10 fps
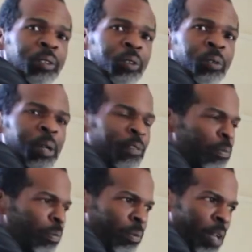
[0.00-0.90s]
My
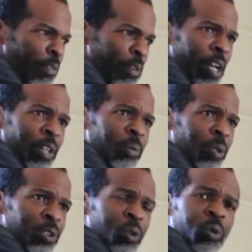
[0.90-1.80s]
father didn't
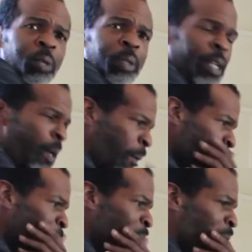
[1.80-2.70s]
want us going up there.
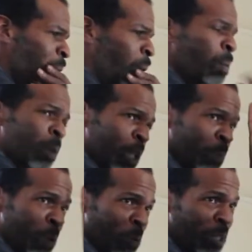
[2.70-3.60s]
We played up
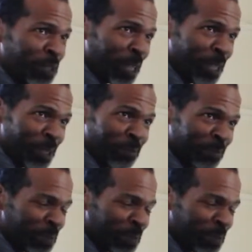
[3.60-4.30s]
there one time.